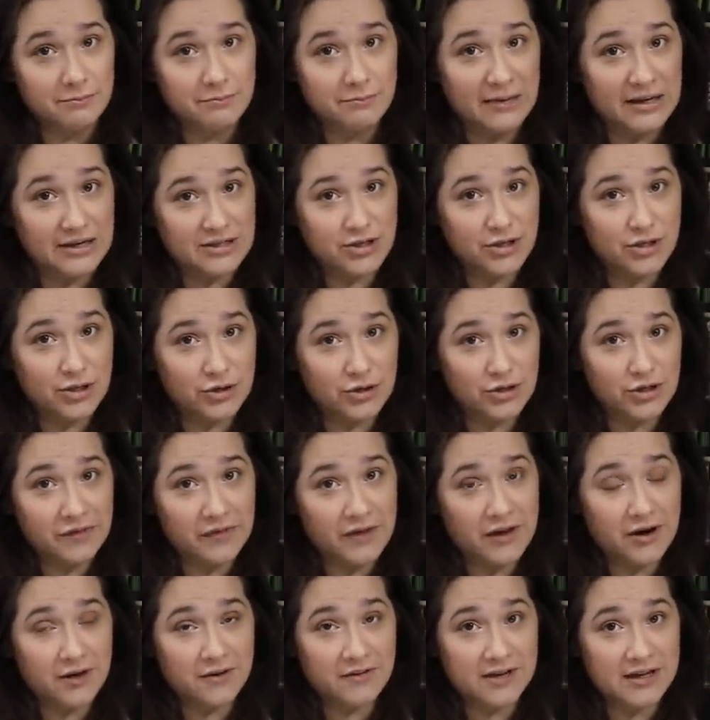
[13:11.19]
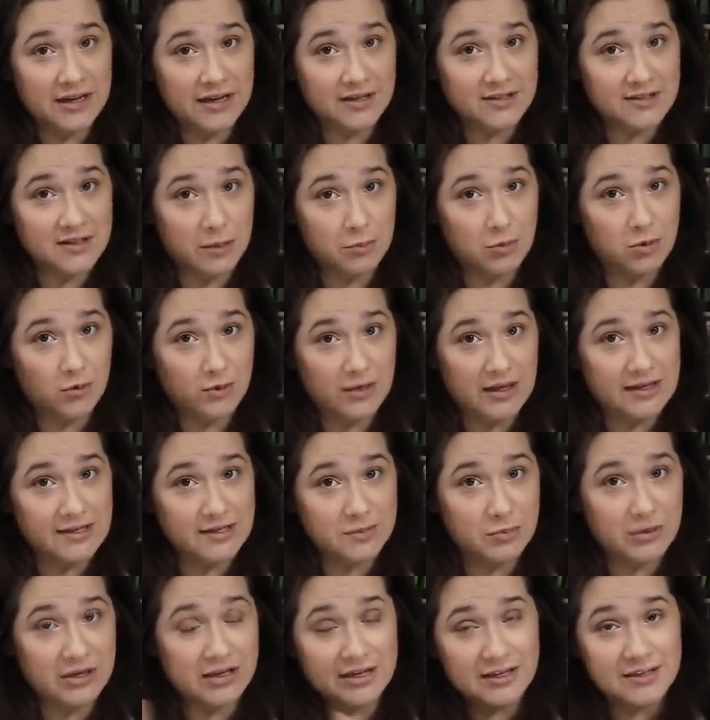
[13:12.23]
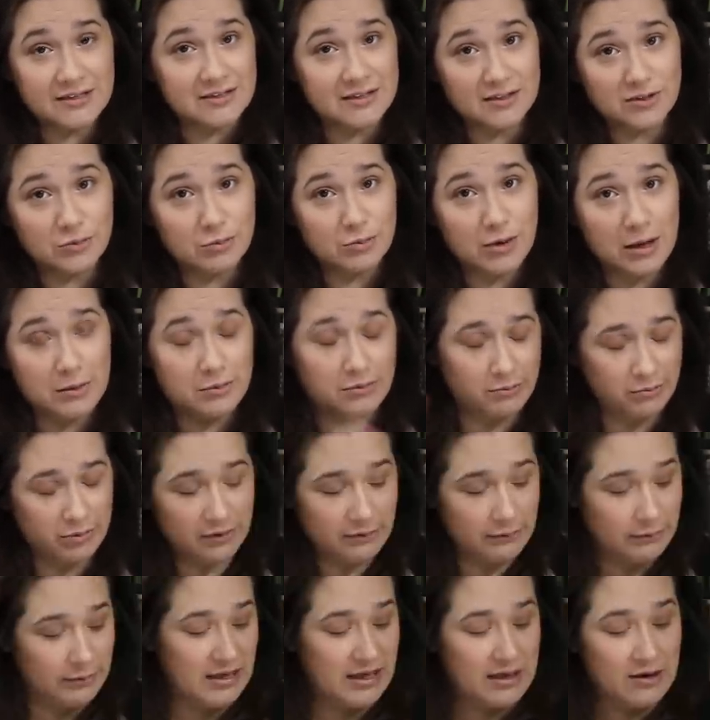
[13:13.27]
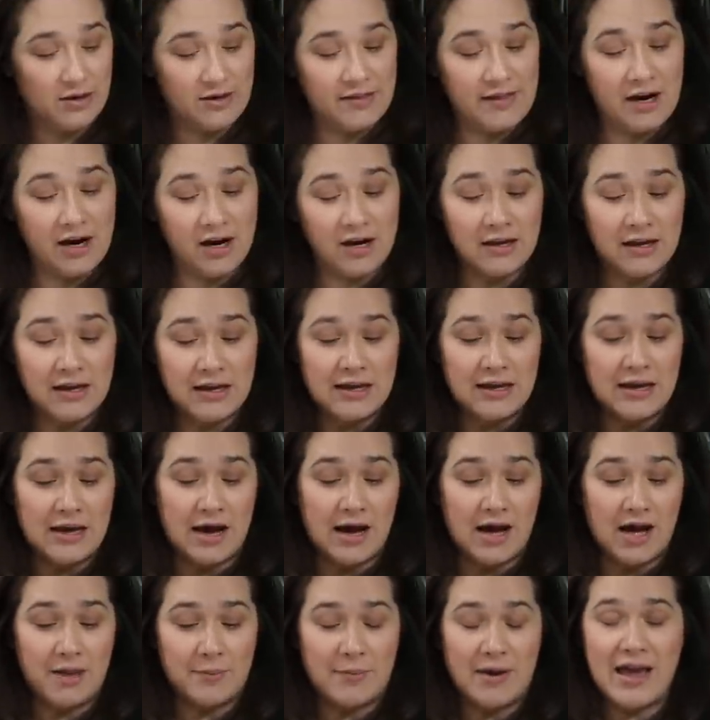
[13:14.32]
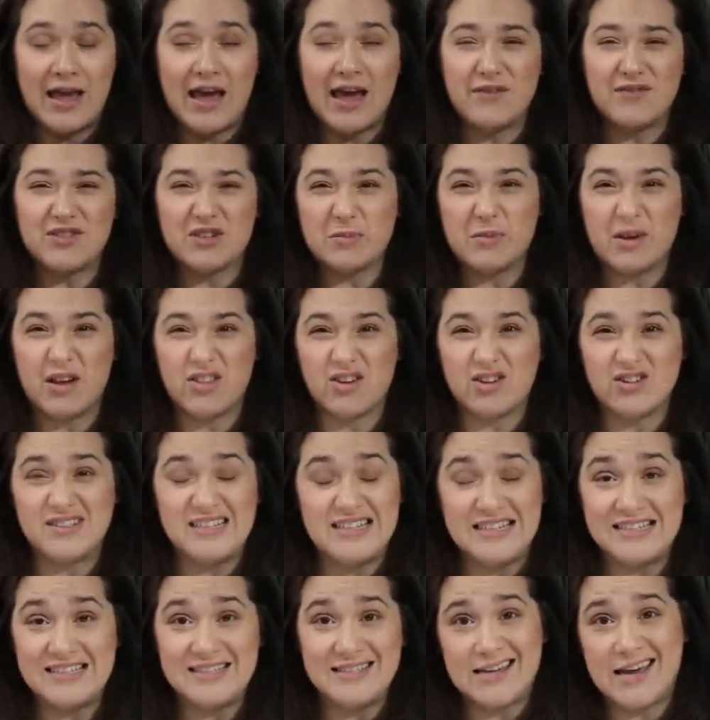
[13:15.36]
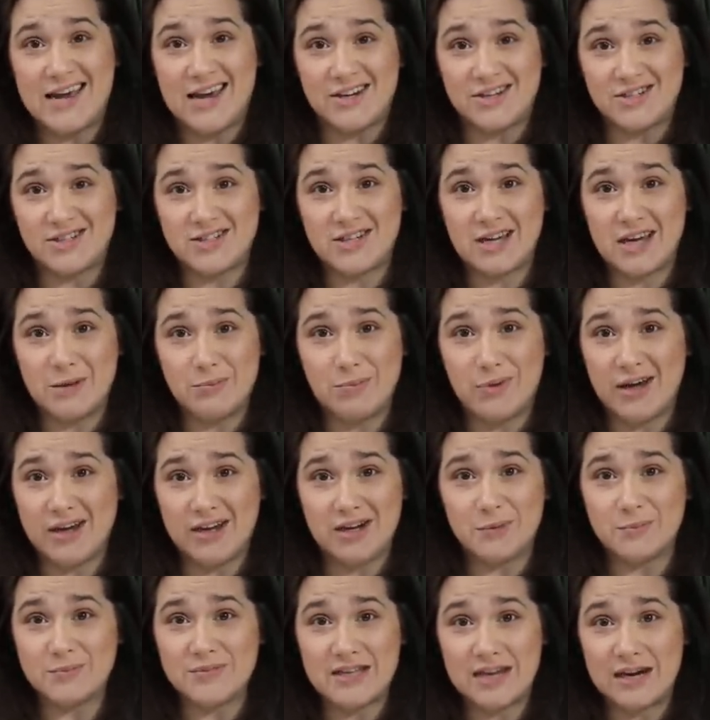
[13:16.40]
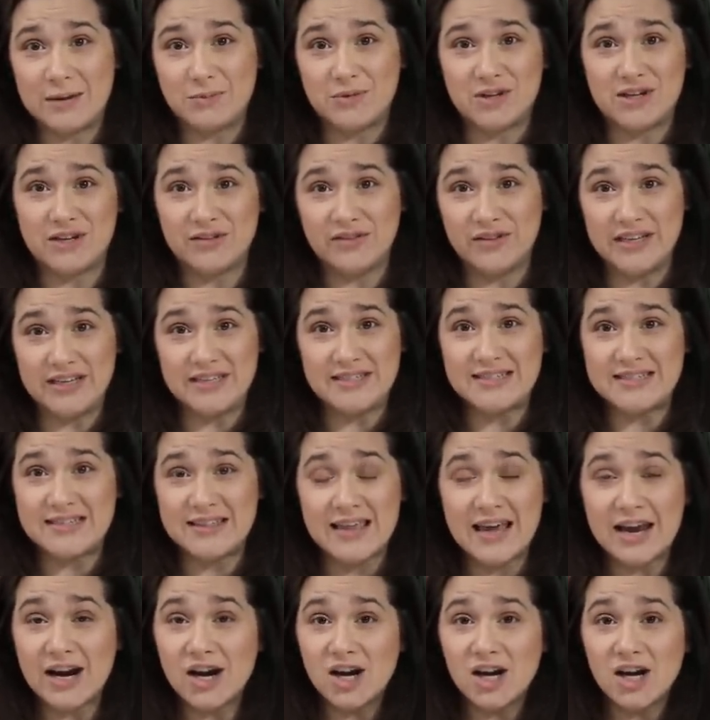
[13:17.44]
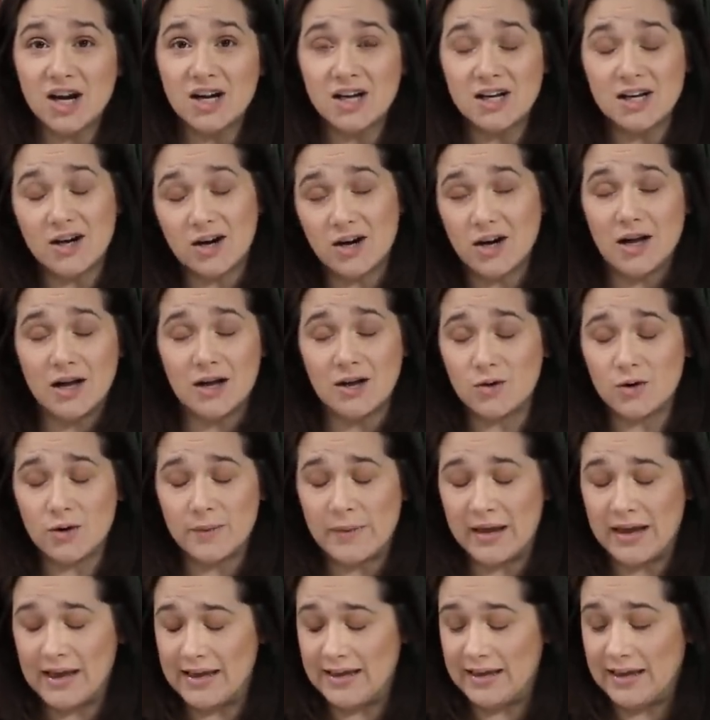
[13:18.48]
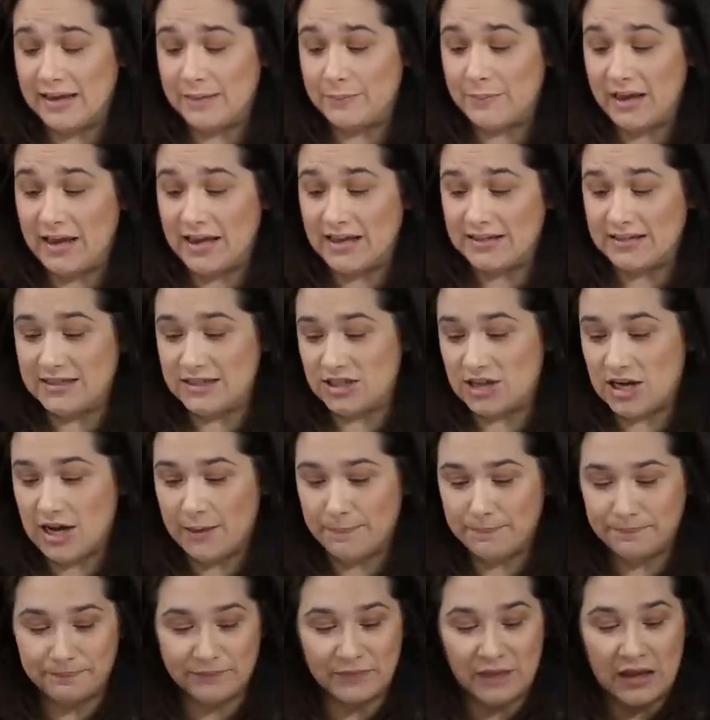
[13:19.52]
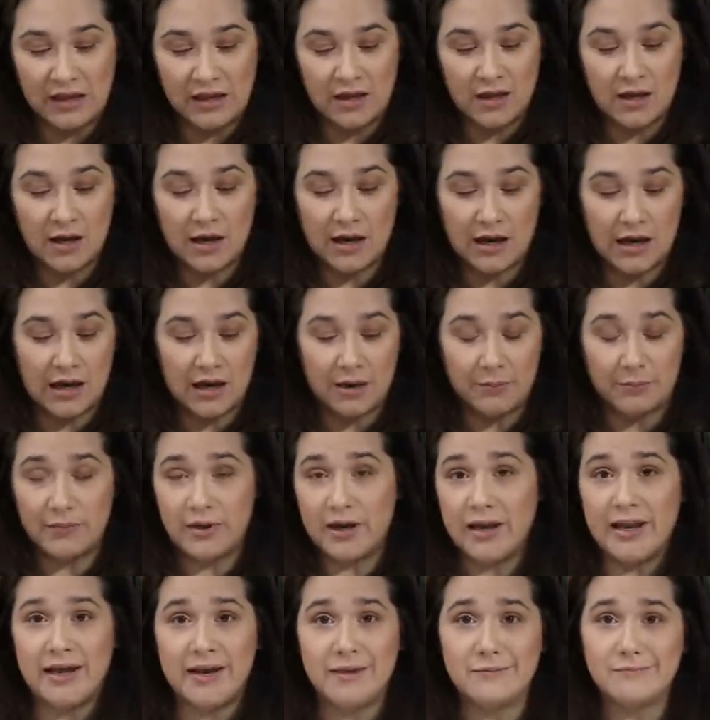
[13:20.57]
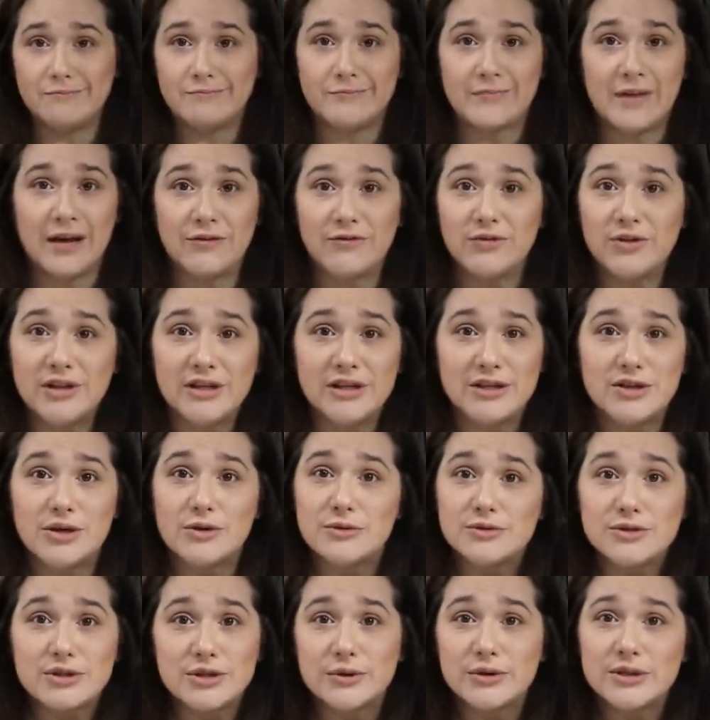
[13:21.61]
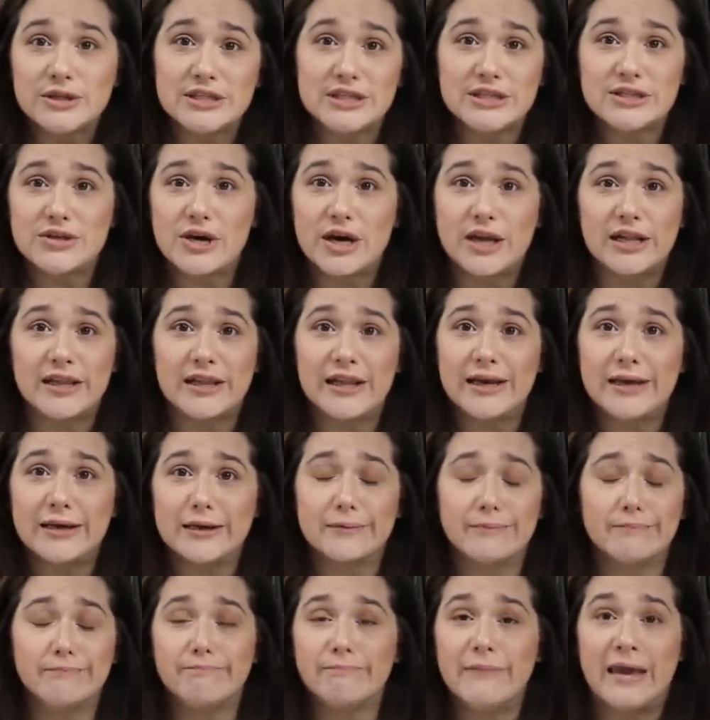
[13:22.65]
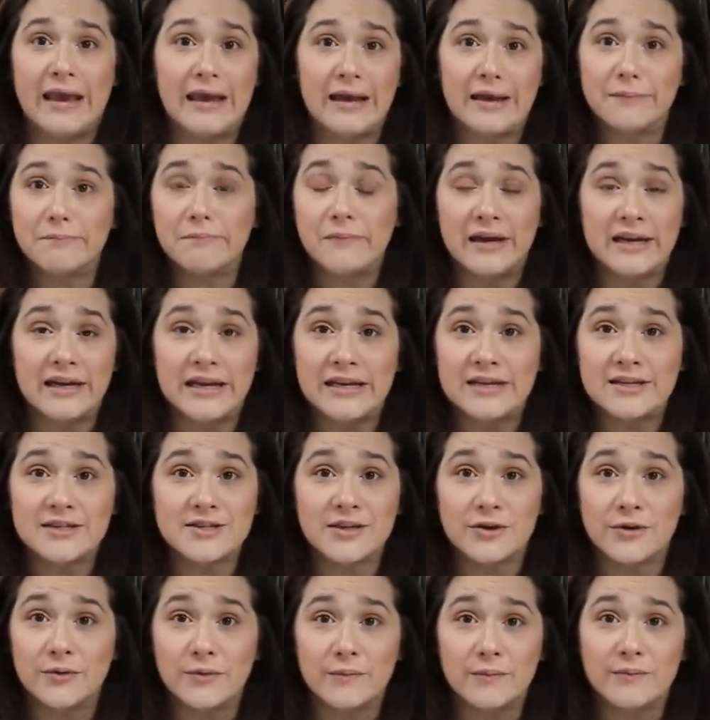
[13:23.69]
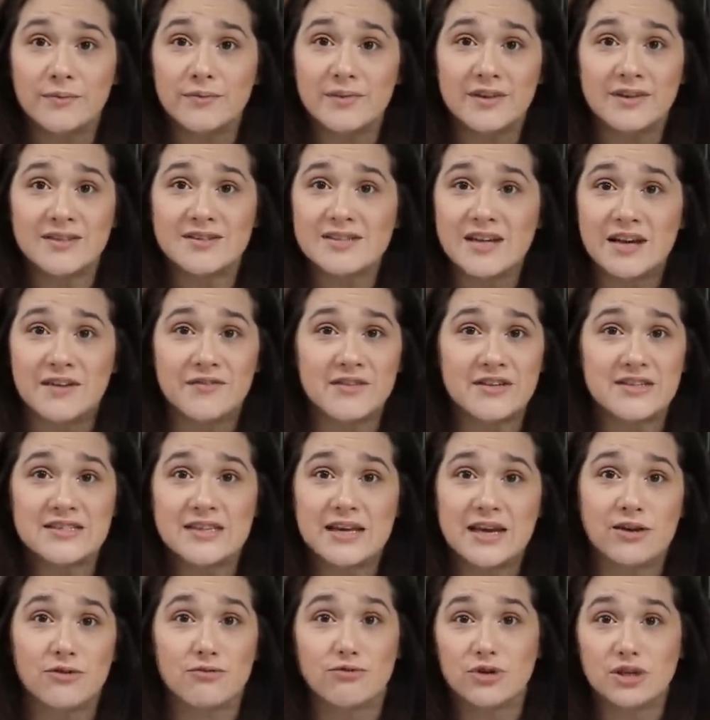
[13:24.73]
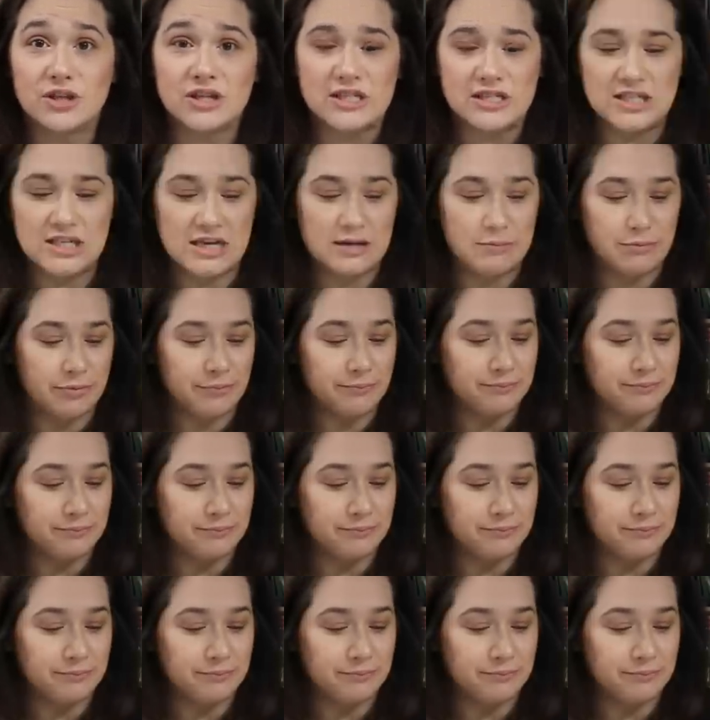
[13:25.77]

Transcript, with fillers: make sure you look there in the next couple weeks, because it'll probably be on there. Um, I have some other D-stash type items that I'm gonna list there uh, on my in my Etsy shop. Um, and I, I really don't do it to try to like make money, so the stuff is like really cheap.